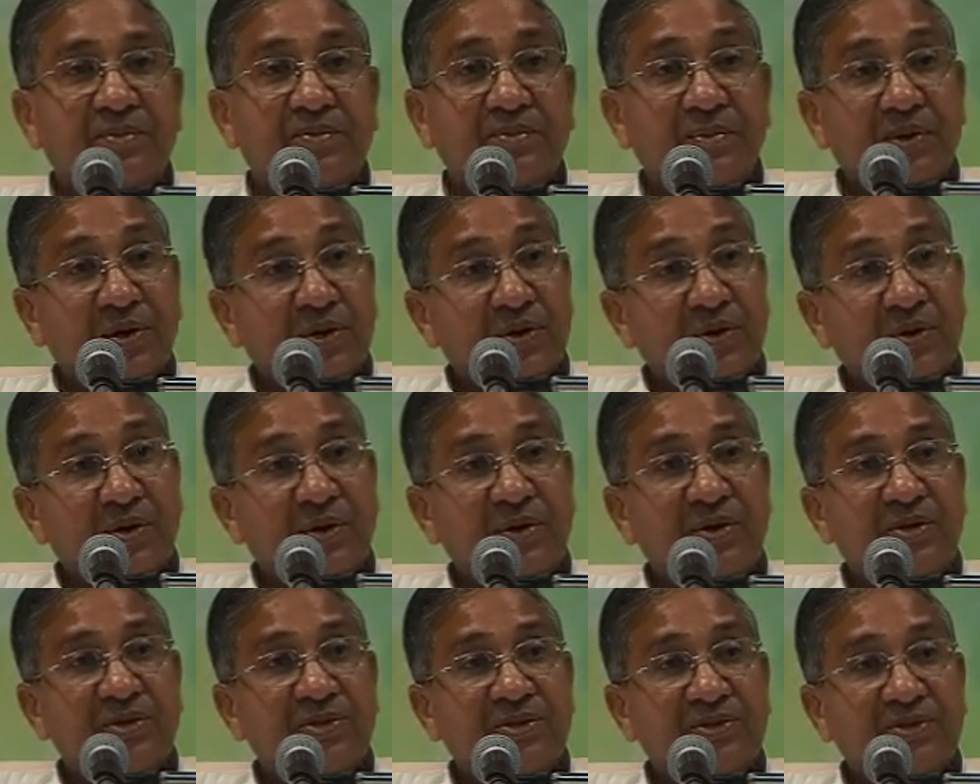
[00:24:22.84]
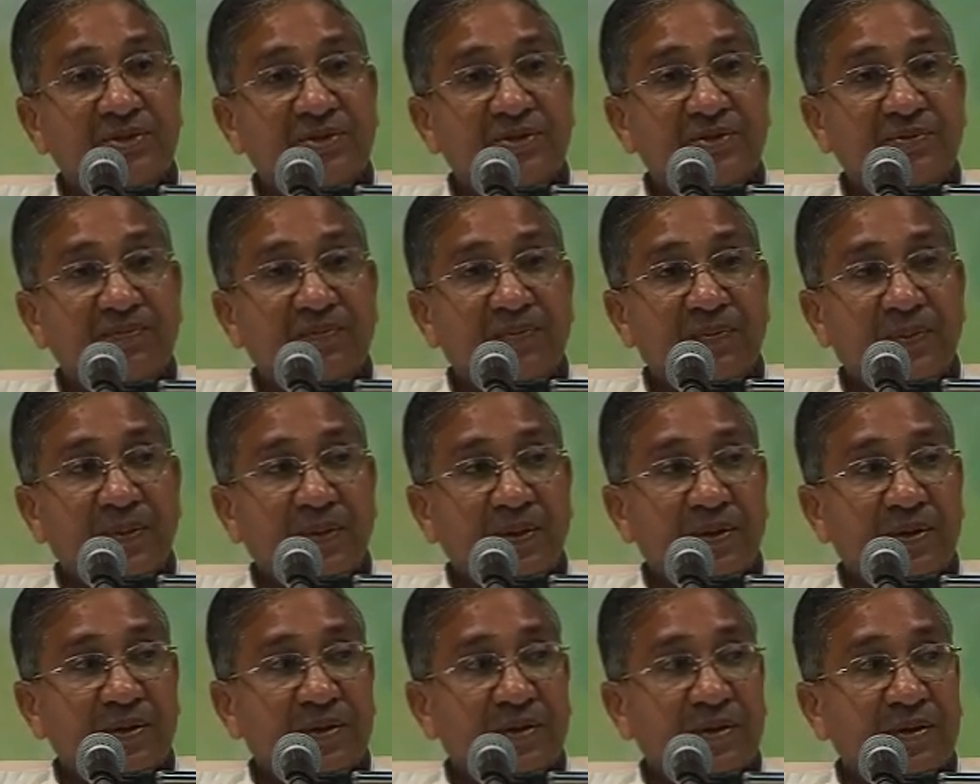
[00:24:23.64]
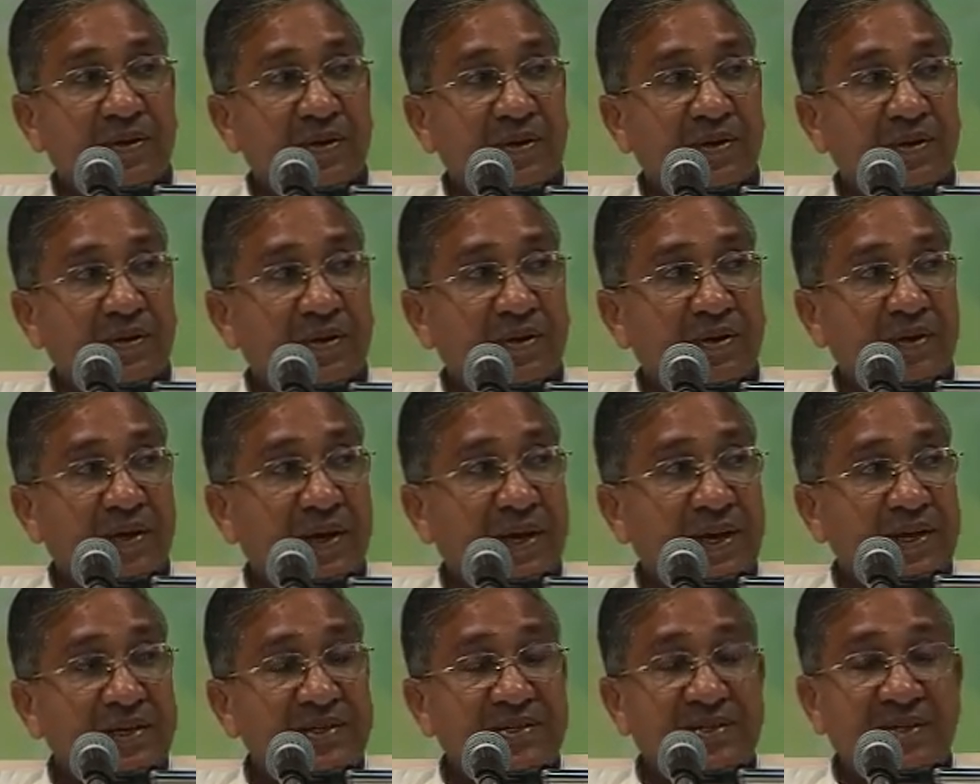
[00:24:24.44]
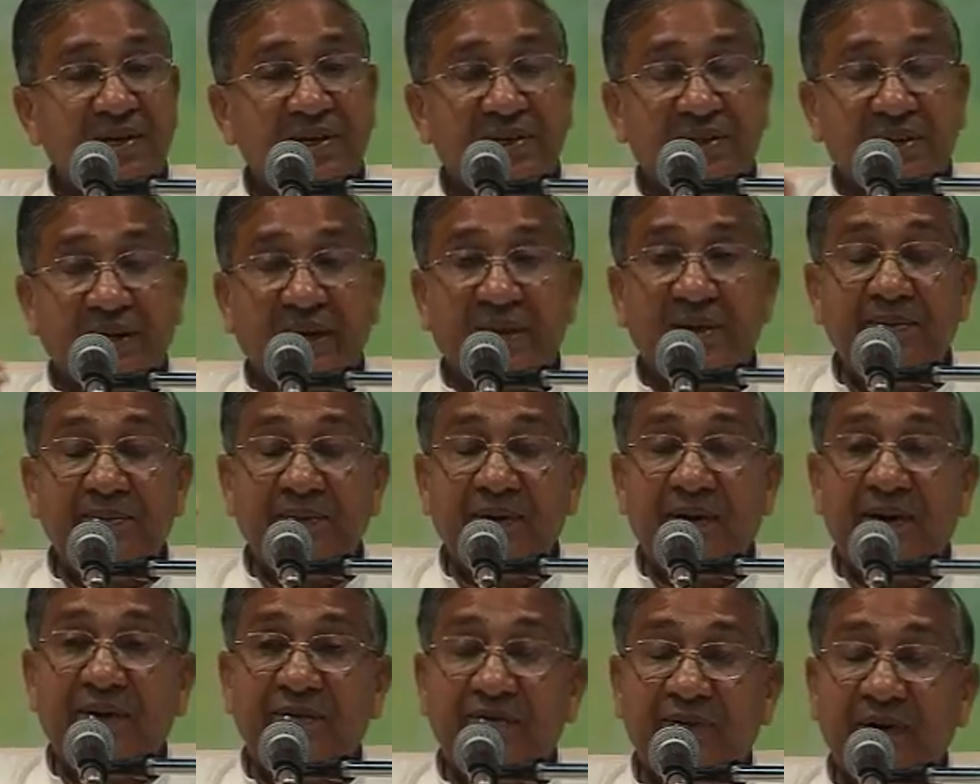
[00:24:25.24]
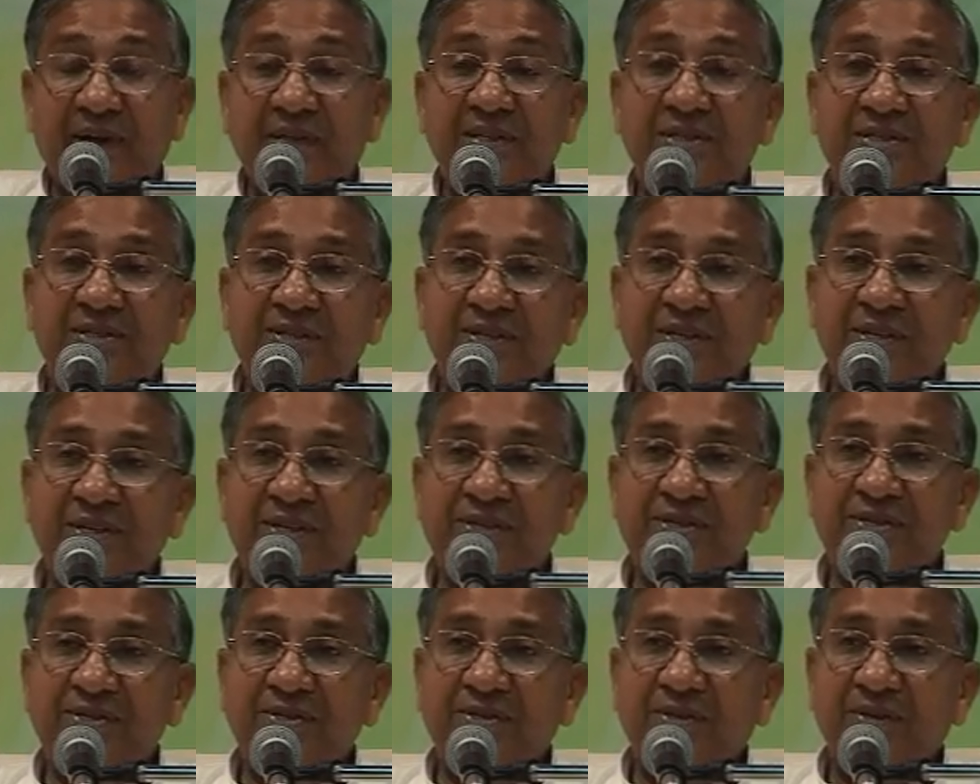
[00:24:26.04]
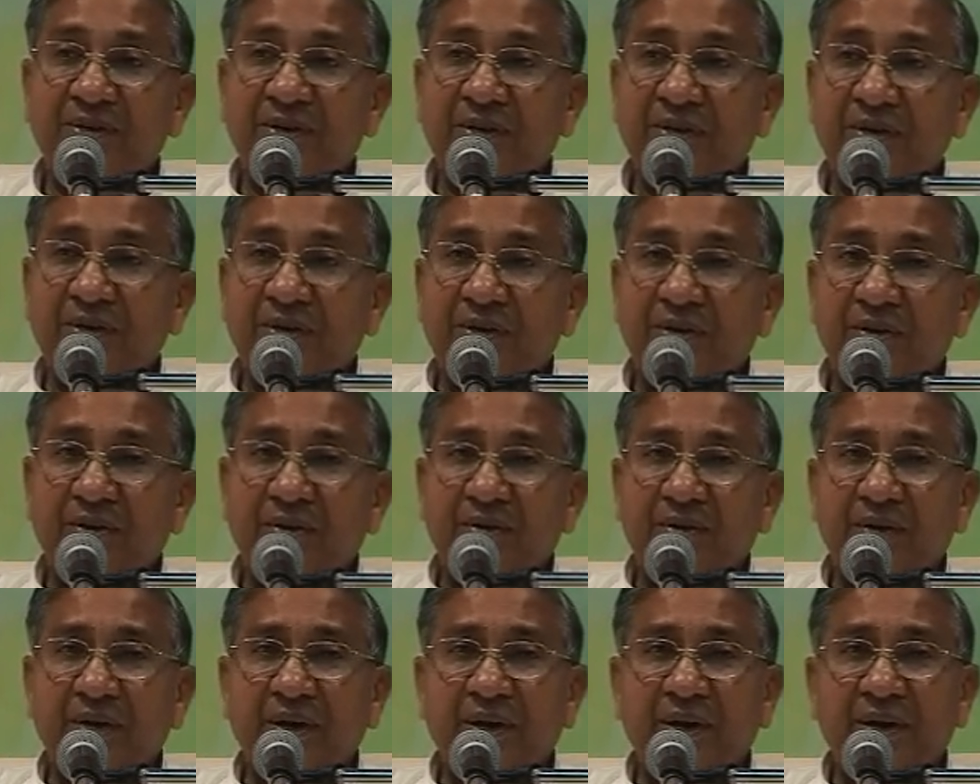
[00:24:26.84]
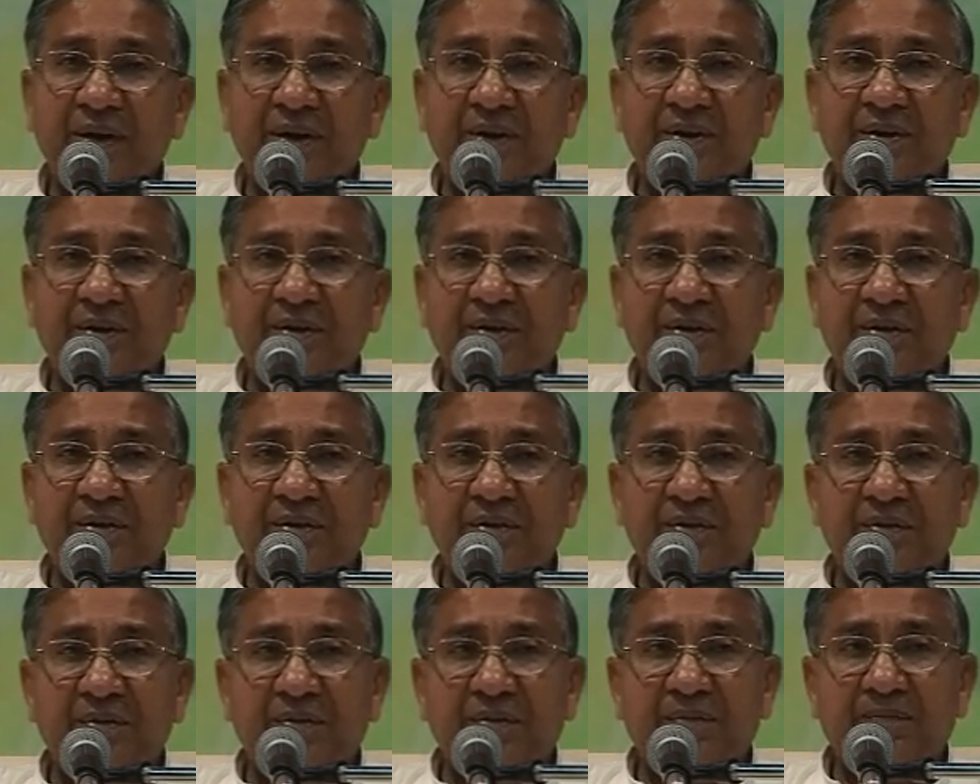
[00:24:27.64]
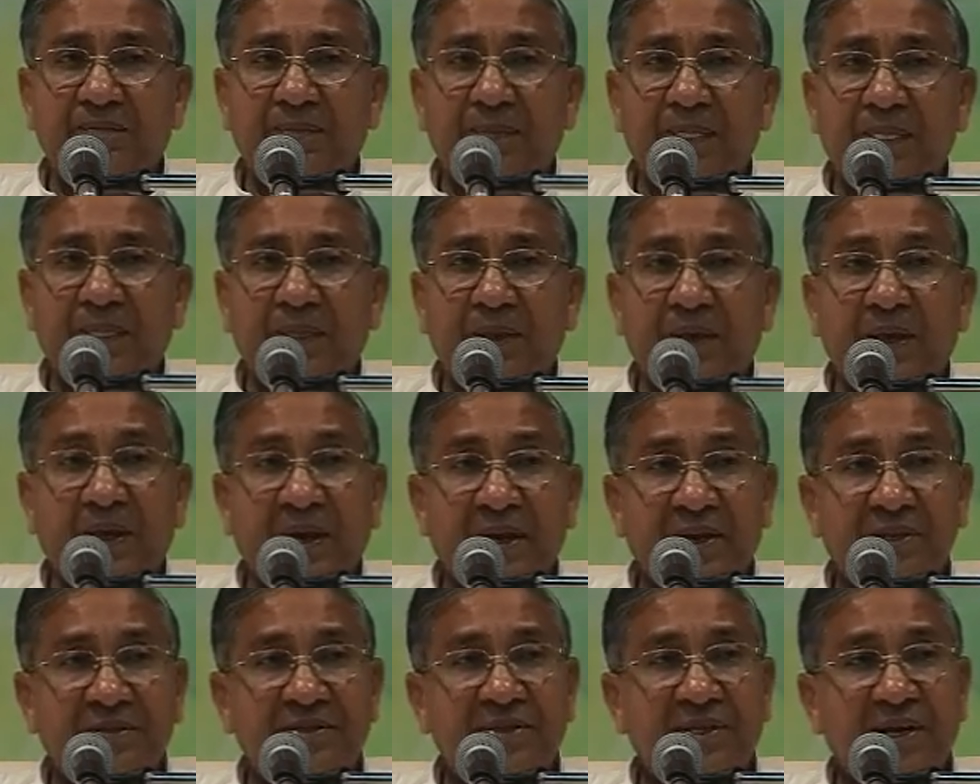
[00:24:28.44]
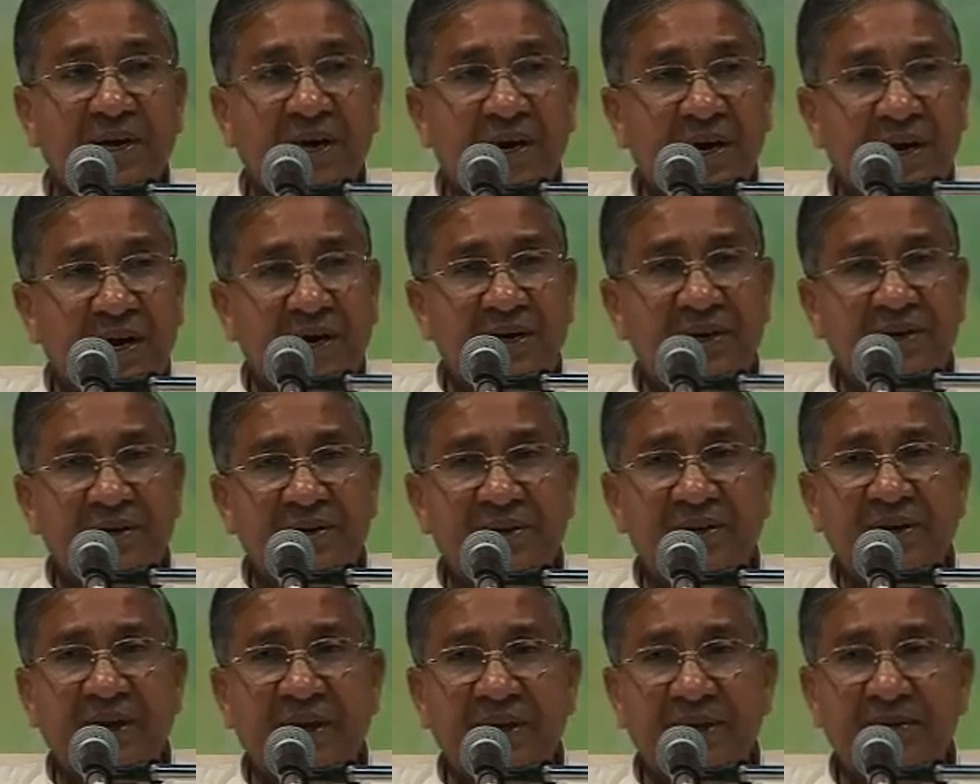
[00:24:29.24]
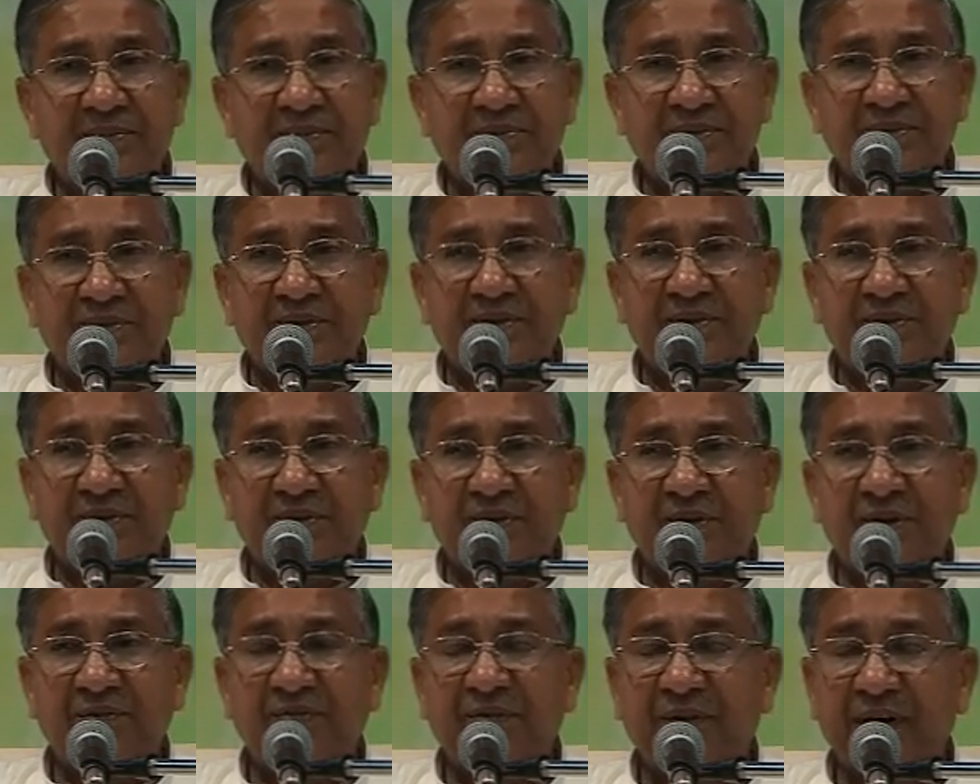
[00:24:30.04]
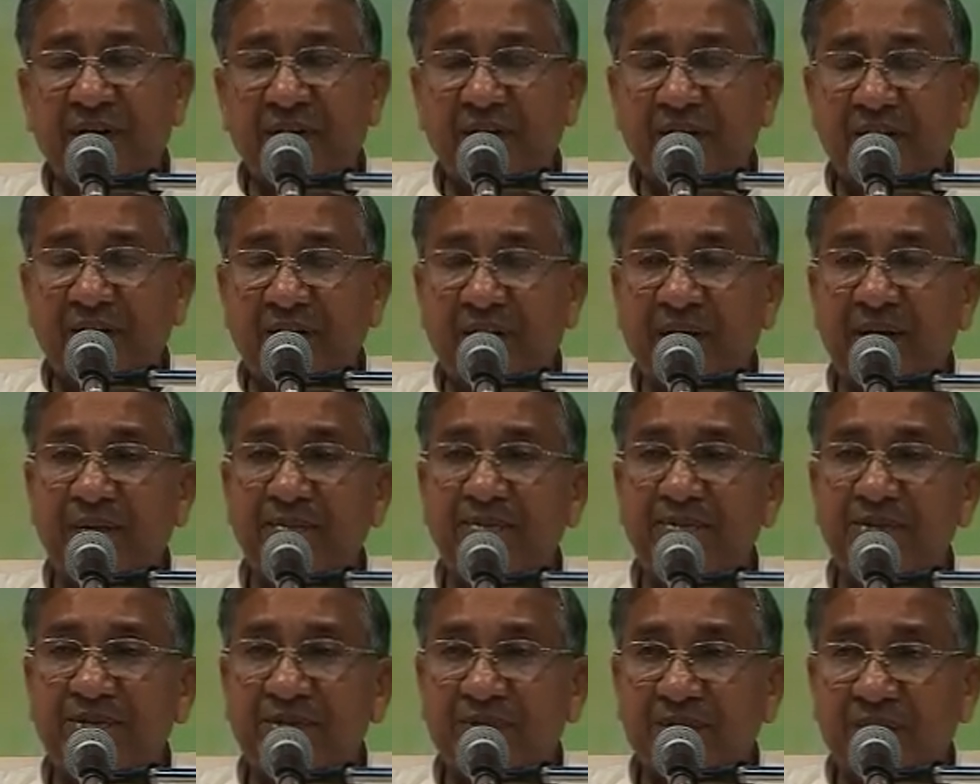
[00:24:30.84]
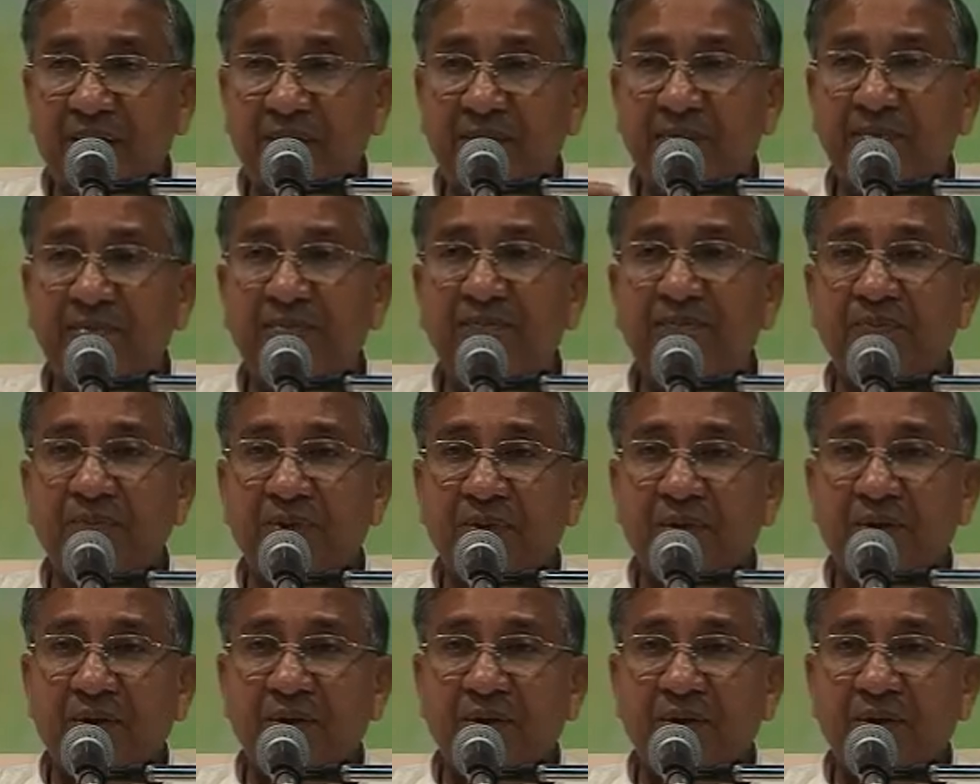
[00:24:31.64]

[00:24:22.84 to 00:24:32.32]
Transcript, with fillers: Because as the time advances and as the hard times, difficult times come,